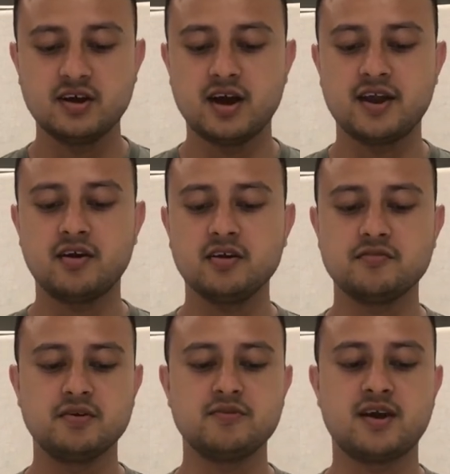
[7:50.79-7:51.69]
and all the
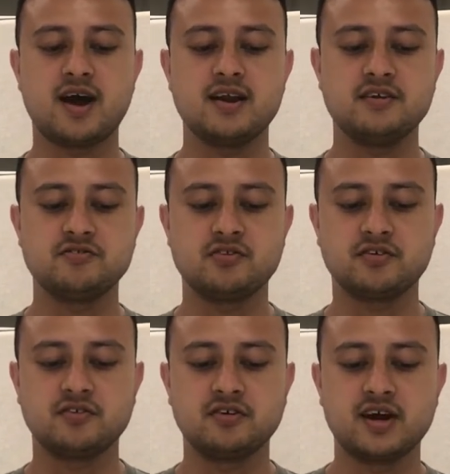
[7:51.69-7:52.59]
firms are highly
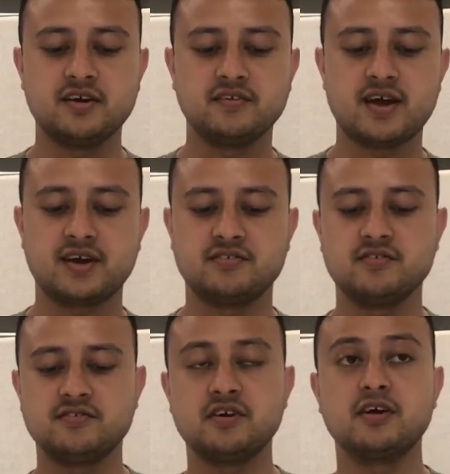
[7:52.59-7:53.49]
structured regarding the
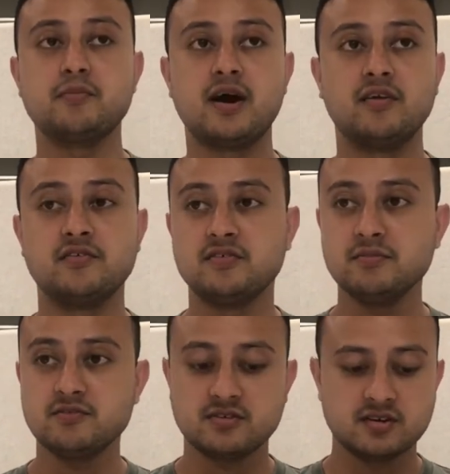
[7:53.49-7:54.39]
actions taken by other firms.